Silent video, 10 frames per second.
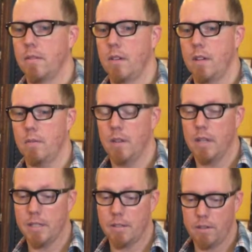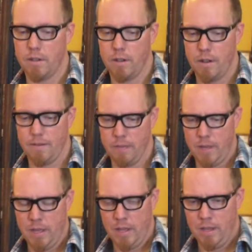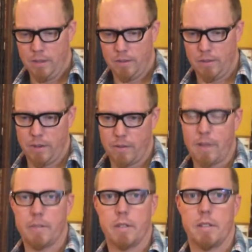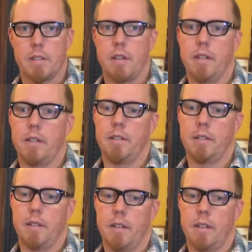Okay, well, I started off doing graphic design